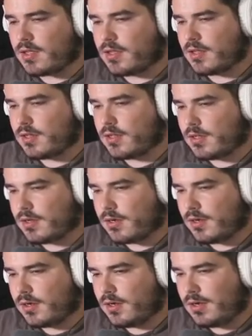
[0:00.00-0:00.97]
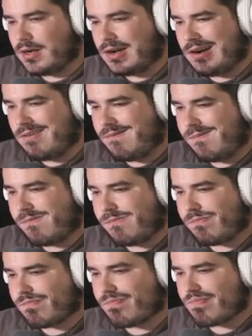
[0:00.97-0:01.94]

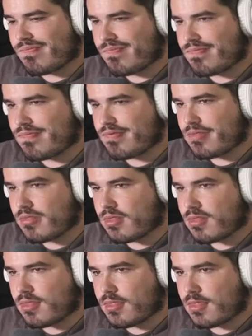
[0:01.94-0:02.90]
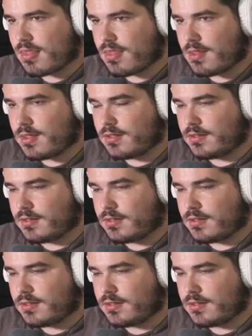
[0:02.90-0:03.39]
(no one is talking)